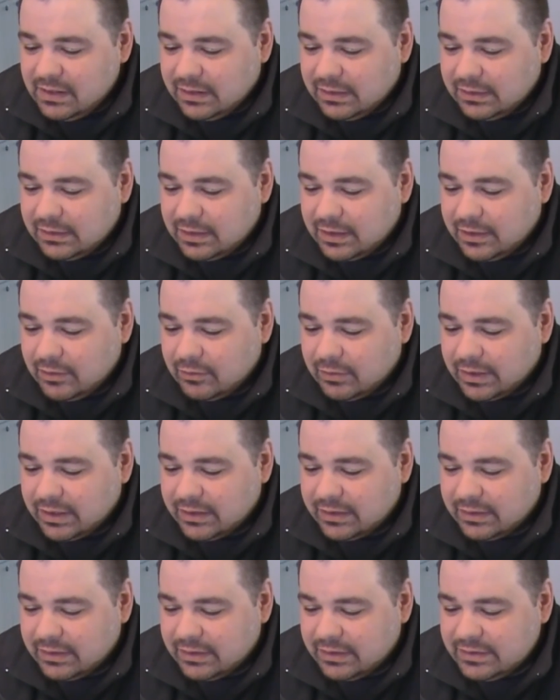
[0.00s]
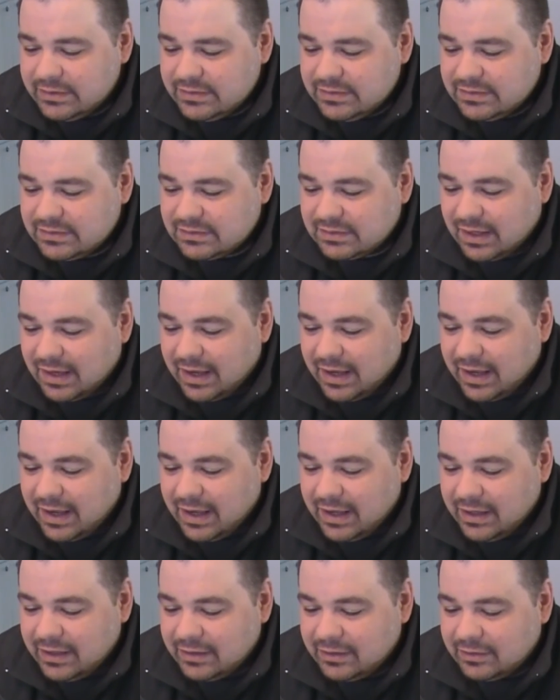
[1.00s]
You don't get dice,
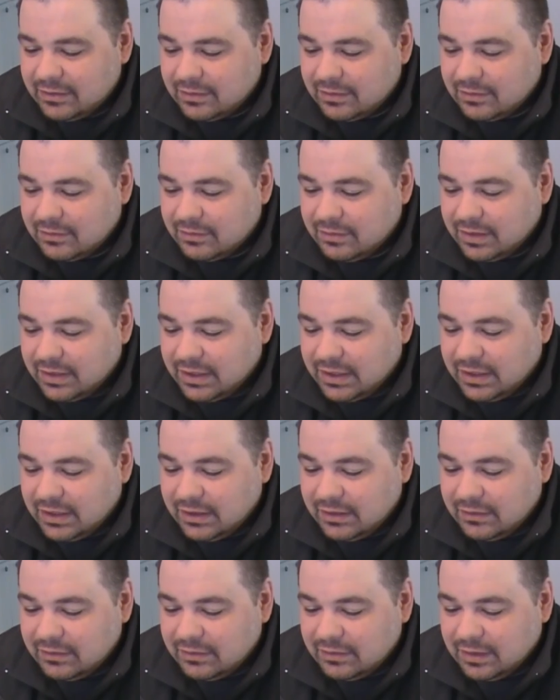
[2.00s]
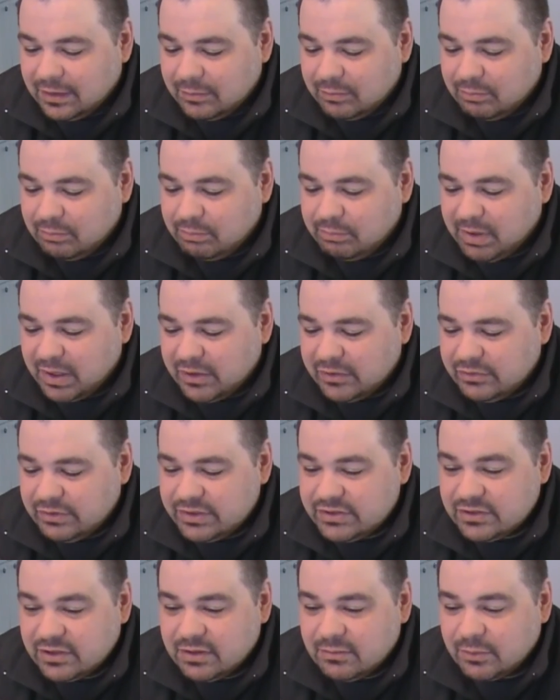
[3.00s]
and it
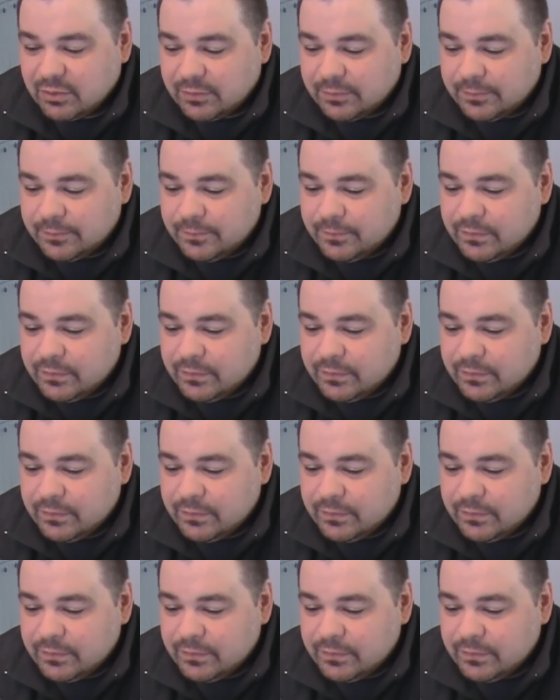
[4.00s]
penetrates armor.